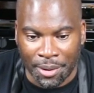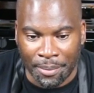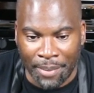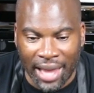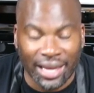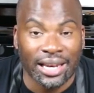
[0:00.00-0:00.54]

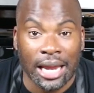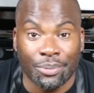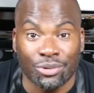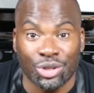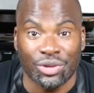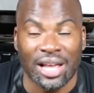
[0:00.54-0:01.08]
Back in
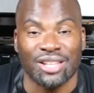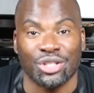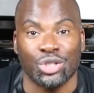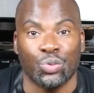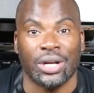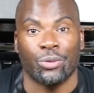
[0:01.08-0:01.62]
April
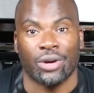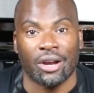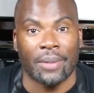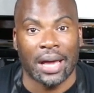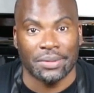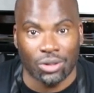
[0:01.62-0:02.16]
2020, when
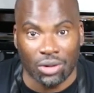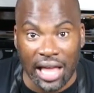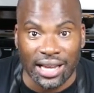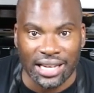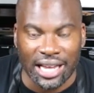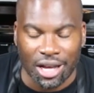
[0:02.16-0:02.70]
everybody was on
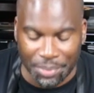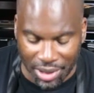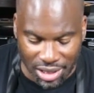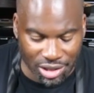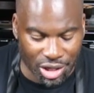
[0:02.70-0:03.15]
lockdown because,